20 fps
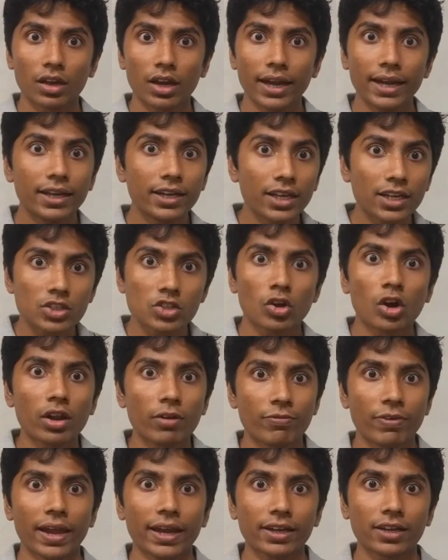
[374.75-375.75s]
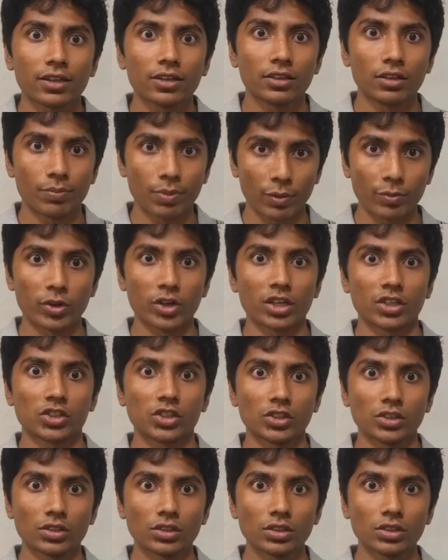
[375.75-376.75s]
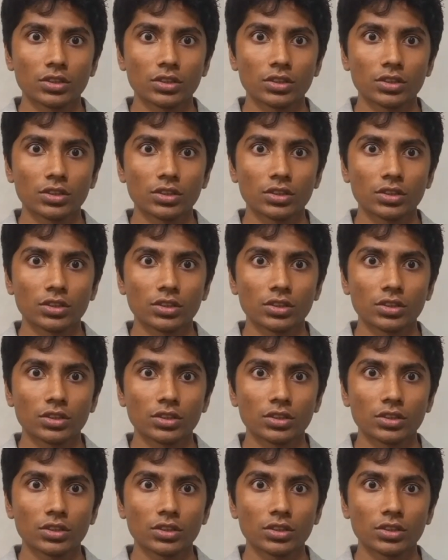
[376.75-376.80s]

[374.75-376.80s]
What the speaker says: It does not affect the permutation.